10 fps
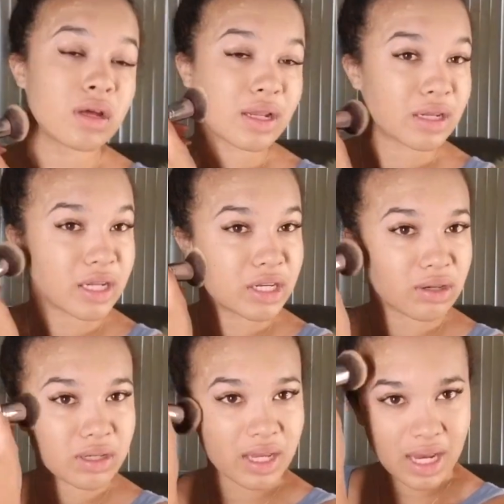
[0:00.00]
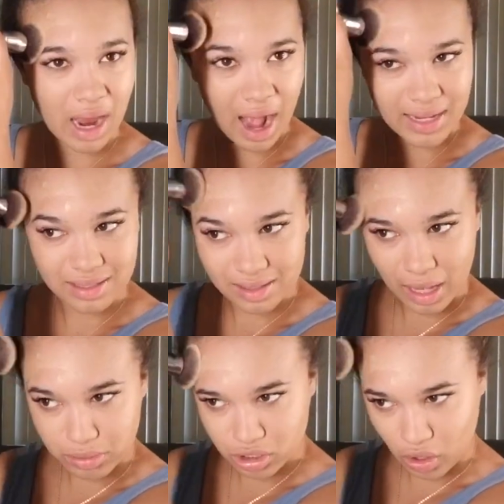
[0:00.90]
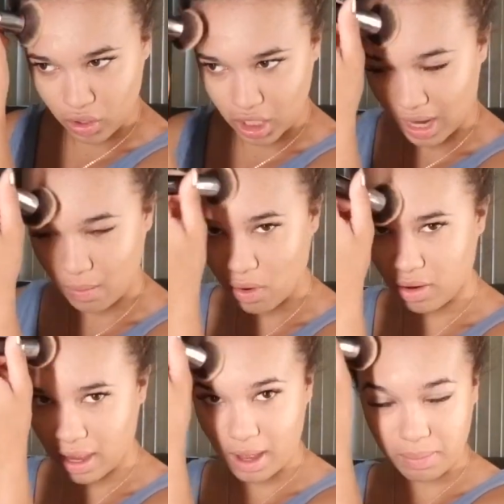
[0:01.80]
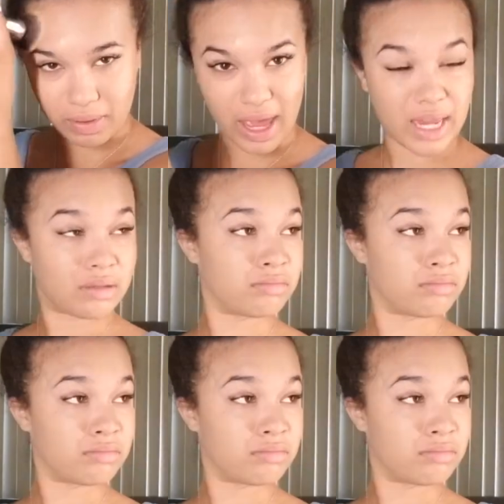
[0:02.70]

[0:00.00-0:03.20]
literally I slept so good. I woke up like,